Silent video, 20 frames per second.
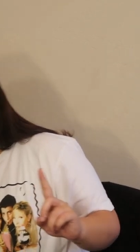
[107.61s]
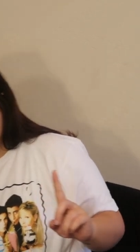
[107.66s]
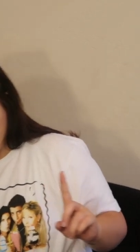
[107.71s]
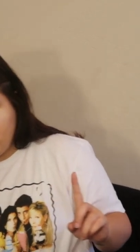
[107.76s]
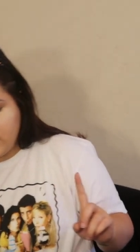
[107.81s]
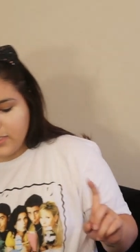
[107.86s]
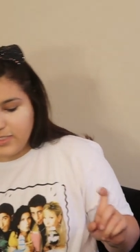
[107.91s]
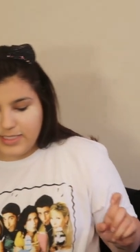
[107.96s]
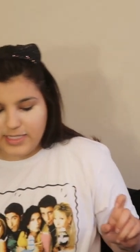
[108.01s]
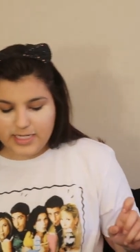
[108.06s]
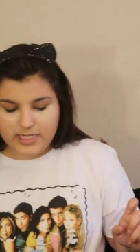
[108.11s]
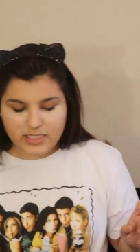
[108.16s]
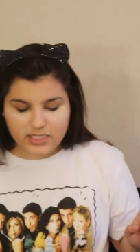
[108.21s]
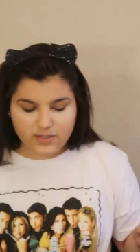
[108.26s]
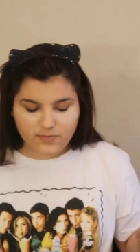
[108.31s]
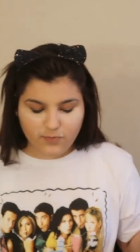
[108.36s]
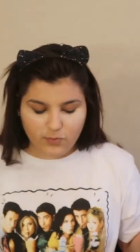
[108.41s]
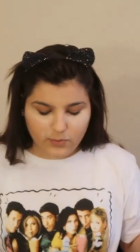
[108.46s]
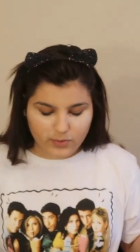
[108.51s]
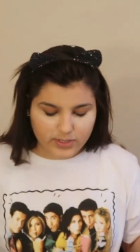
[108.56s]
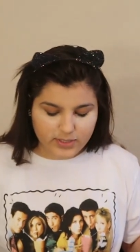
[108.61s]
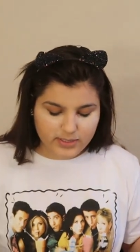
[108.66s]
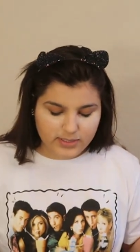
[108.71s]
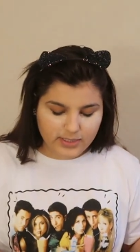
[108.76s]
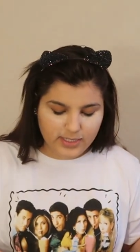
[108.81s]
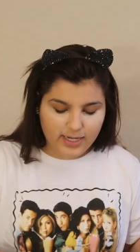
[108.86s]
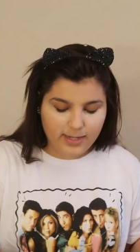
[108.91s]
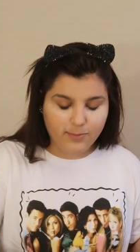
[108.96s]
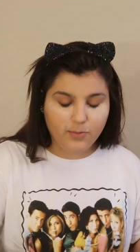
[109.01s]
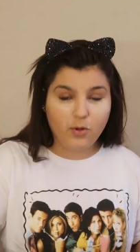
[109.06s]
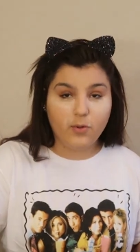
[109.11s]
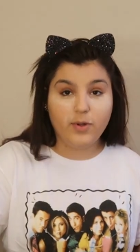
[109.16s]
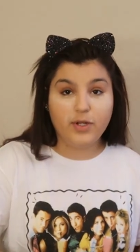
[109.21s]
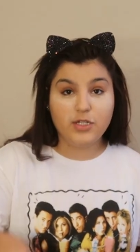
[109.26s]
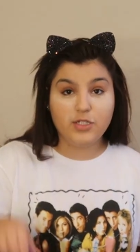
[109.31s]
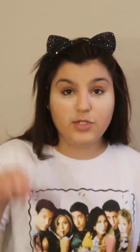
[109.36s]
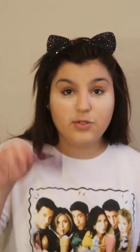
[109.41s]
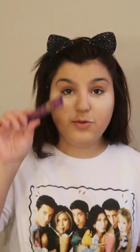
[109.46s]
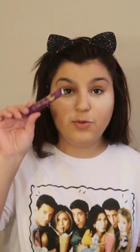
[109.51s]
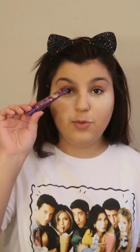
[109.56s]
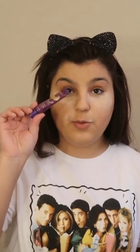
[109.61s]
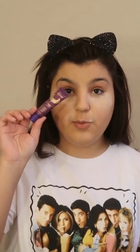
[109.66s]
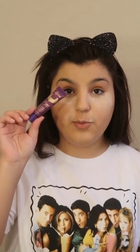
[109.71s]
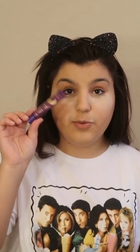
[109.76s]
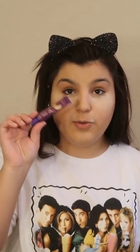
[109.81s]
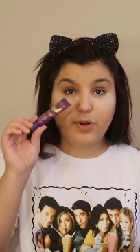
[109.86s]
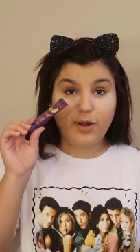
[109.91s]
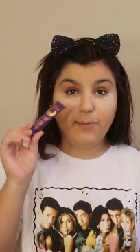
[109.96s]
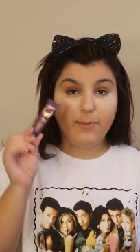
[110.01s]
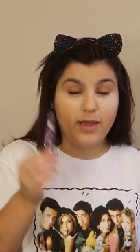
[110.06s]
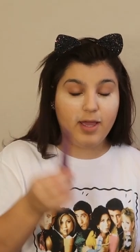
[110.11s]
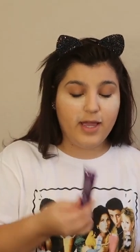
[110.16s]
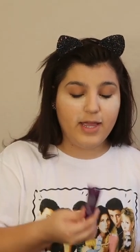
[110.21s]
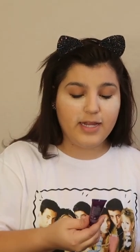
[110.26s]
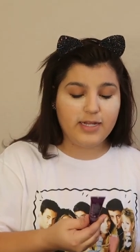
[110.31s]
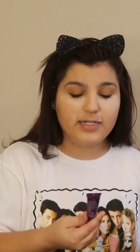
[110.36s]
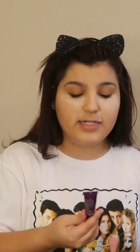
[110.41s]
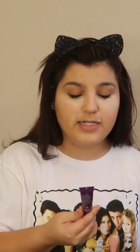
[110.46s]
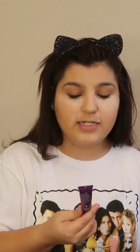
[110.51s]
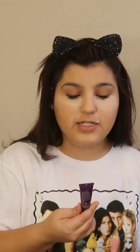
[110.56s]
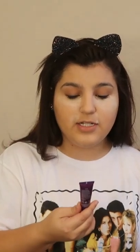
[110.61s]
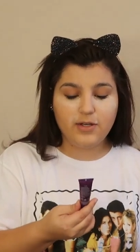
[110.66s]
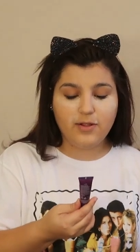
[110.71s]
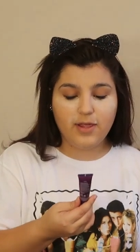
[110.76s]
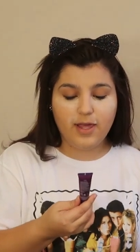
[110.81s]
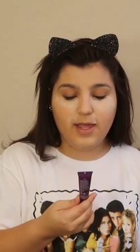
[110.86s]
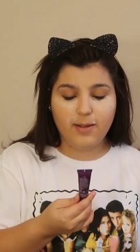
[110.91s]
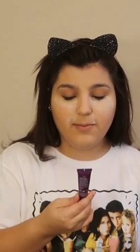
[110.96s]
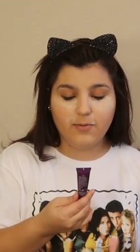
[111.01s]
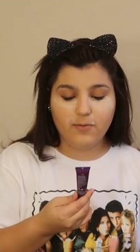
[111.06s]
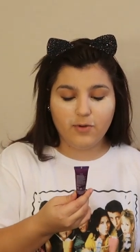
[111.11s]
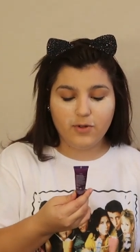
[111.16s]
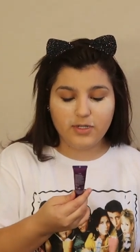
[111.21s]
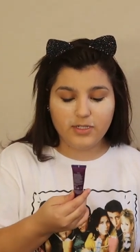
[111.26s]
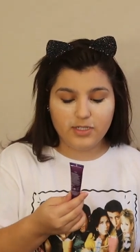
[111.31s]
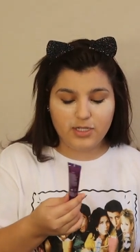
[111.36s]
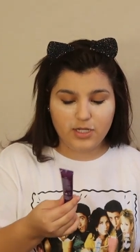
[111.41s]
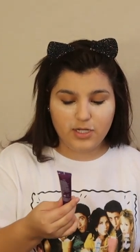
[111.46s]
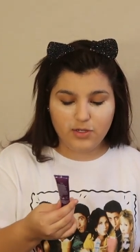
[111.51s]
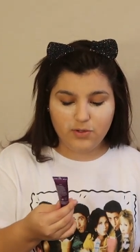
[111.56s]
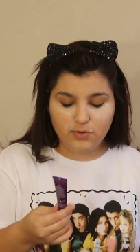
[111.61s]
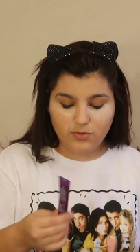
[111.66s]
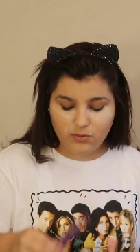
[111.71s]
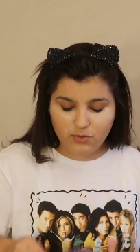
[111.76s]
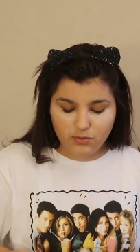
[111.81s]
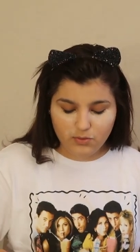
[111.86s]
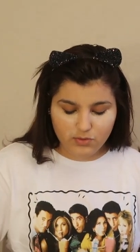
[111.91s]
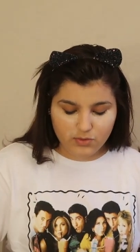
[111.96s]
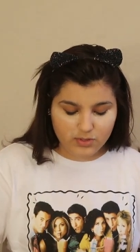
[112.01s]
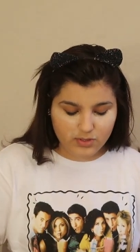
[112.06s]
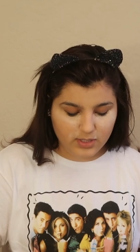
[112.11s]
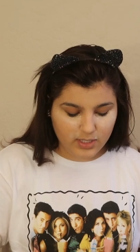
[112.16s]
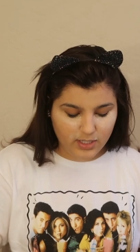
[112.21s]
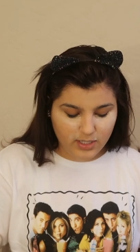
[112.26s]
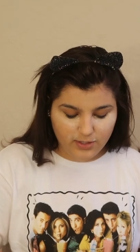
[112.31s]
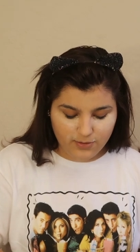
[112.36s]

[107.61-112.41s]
First things first, I'm going to prime my eyes. And to do that, I'm going to use